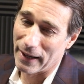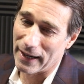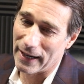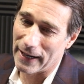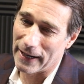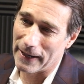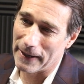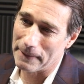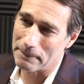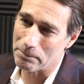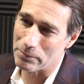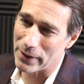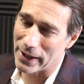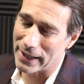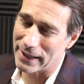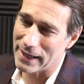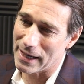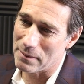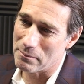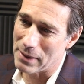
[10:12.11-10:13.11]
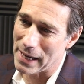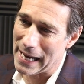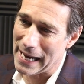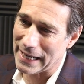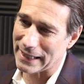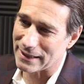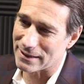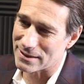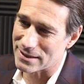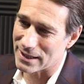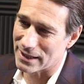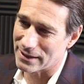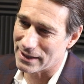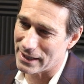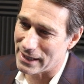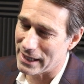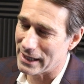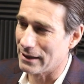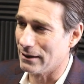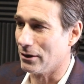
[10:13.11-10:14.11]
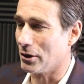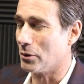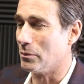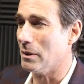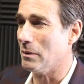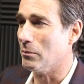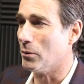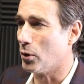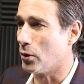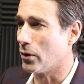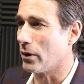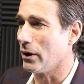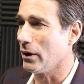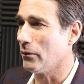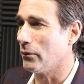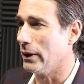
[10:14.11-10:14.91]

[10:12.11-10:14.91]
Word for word: Um, they came back and said they needed a little bit more.